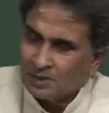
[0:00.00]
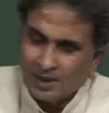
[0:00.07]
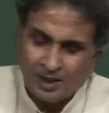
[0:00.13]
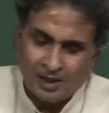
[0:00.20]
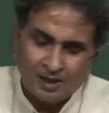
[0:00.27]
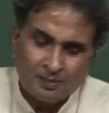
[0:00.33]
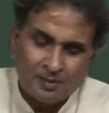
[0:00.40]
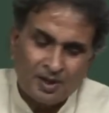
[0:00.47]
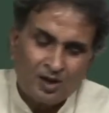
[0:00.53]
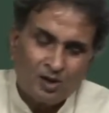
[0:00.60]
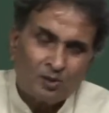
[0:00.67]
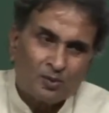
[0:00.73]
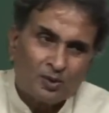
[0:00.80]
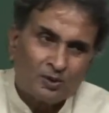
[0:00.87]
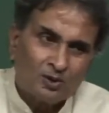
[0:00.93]
And
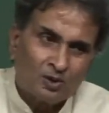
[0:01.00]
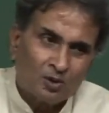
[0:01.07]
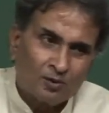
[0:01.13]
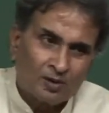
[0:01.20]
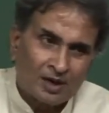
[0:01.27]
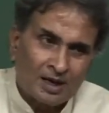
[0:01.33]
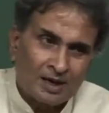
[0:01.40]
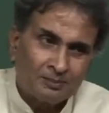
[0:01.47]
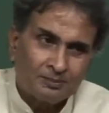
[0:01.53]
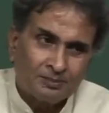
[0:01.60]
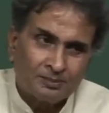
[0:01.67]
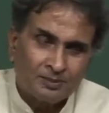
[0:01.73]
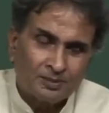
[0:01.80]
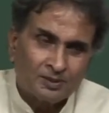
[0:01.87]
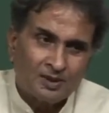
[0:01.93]
depending upon the overlap,
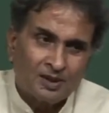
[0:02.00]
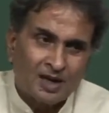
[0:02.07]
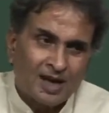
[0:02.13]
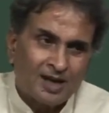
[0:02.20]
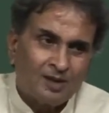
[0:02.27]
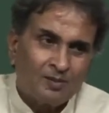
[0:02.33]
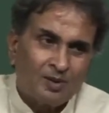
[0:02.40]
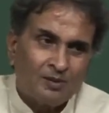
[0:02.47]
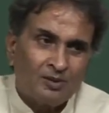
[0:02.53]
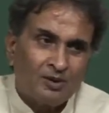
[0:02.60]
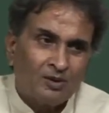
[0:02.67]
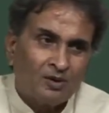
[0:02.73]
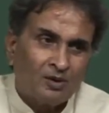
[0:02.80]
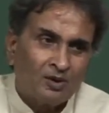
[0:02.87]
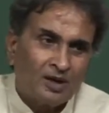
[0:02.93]
the line may
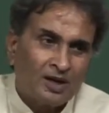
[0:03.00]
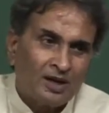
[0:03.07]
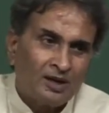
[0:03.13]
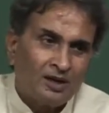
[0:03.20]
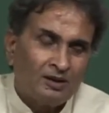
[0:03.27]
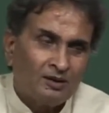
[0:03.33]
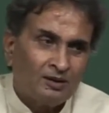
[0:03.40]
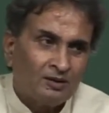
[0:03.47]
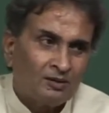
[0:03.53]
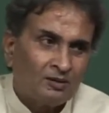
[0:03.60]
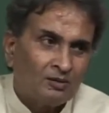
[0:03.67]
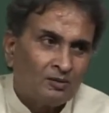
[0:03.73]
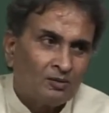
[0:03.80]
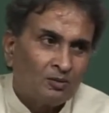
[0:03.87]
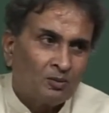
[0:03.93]
be on any
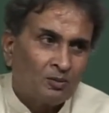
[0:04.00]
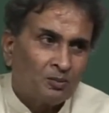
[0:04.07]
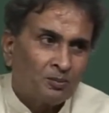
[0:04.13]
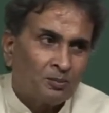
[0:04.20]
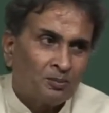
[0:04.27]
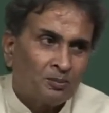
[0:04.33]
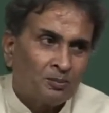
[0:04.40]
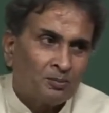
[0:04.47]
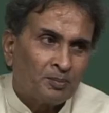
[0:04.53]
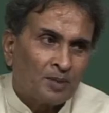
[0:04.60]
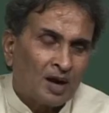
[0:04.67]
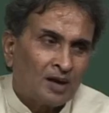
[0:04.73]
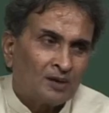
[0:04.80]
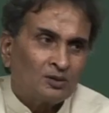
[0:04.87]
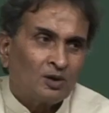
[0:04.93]

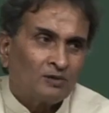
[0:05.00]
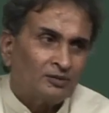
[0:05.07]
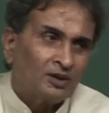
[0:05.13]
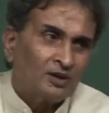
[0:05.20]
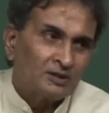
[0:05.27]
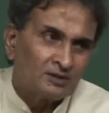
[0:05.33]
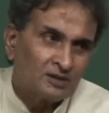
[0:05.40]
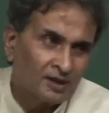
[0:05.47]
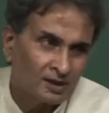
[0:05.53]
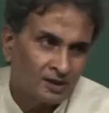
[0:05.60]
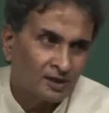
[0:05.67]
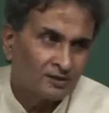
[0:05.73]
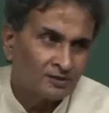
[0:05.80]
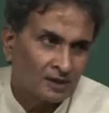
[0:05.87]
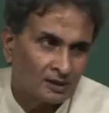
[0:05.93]
part of the
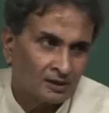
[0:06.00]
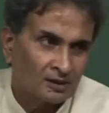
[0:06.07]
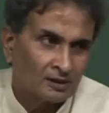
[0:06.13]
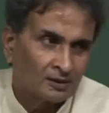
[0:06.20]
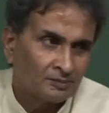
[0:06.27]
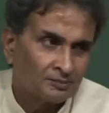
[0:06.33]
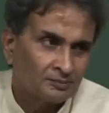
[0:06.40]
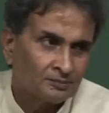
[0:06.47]
concentric circle.